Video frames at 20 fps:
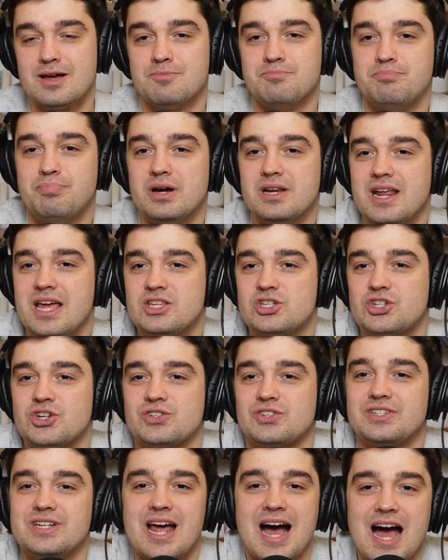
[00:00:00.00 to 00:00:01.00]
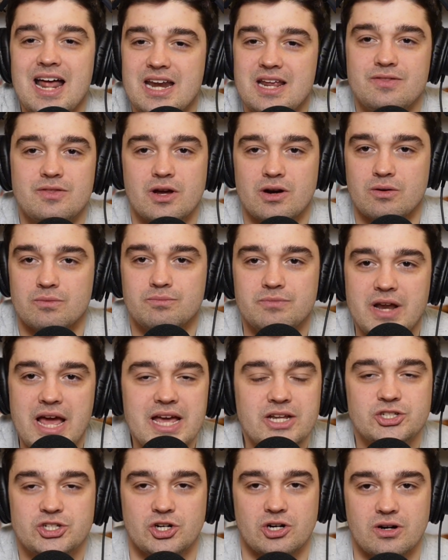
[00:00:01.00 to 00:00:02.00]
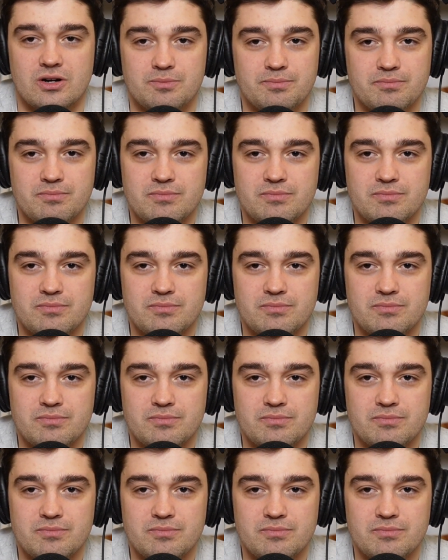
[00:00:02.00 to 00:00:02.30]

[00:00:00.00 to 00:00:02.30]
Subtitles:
But it's just not in their nature,